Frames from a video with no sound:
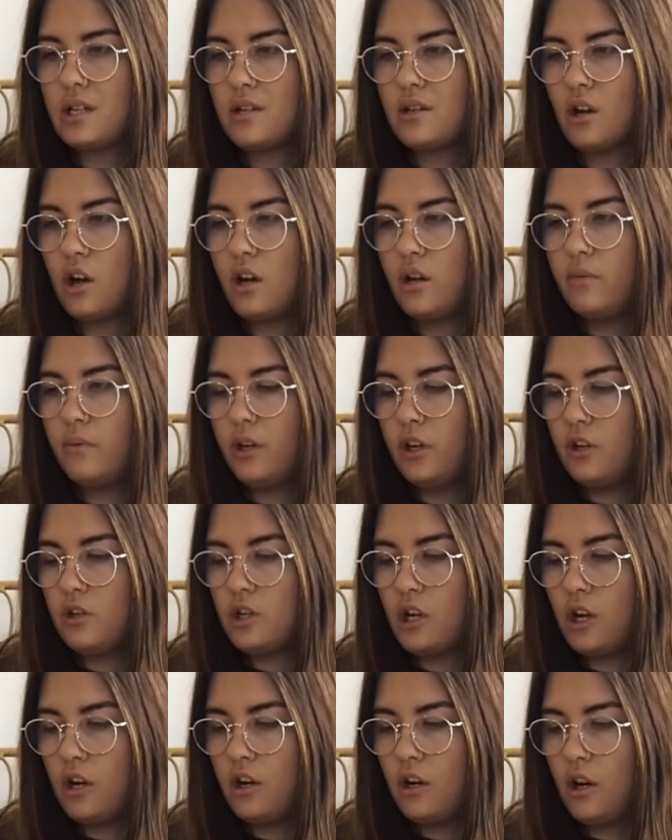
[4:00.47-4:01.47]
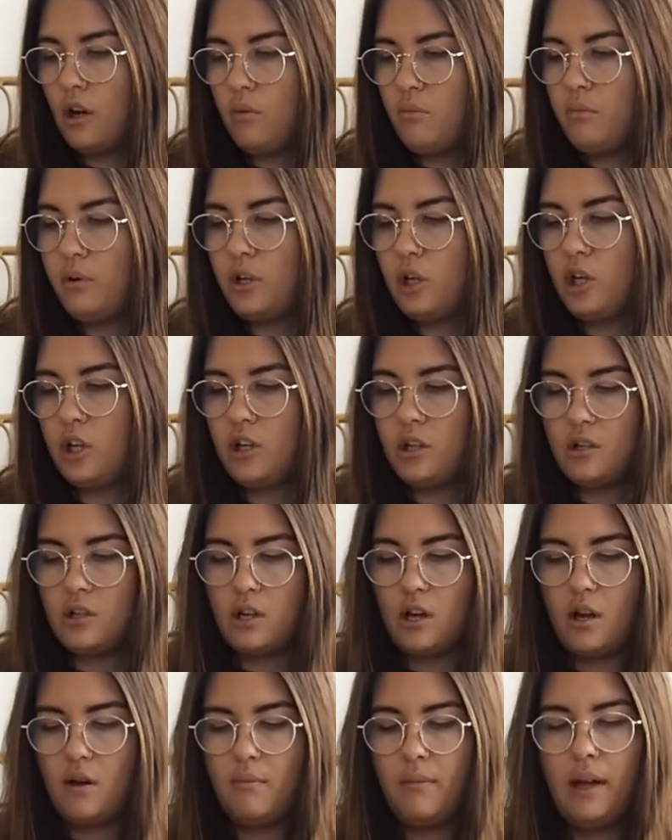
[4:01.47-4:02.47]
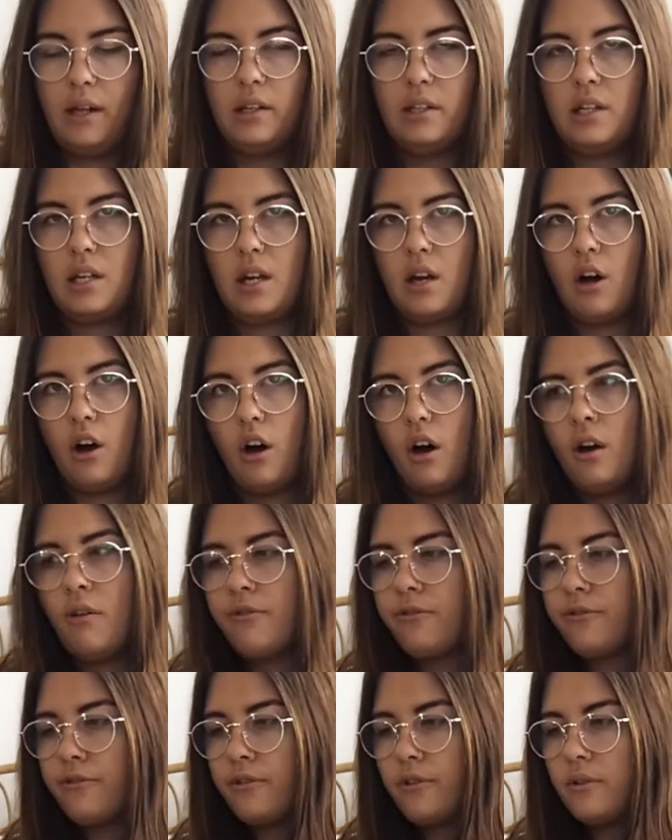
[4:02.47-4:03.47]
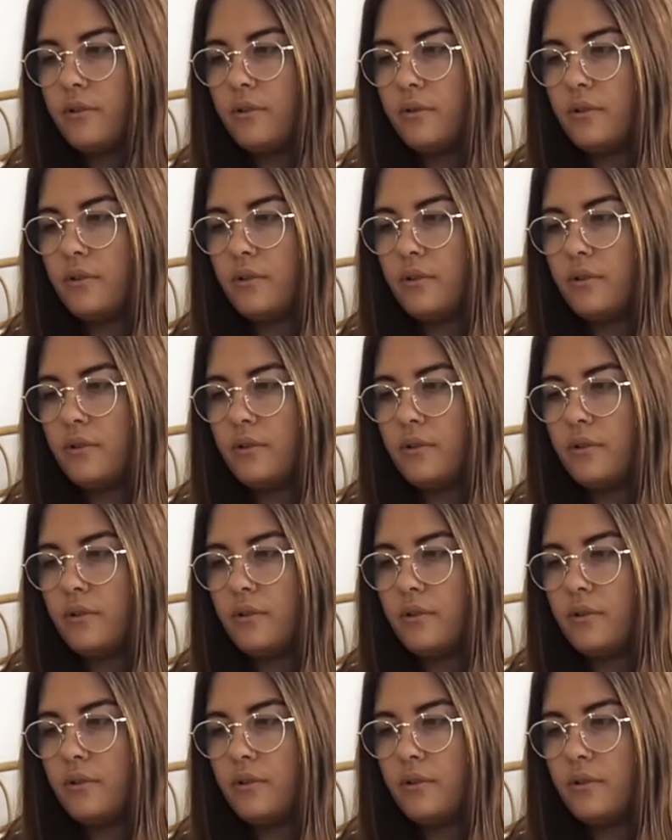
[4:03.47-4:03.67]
is on when you turn it on, but you can turn melody off.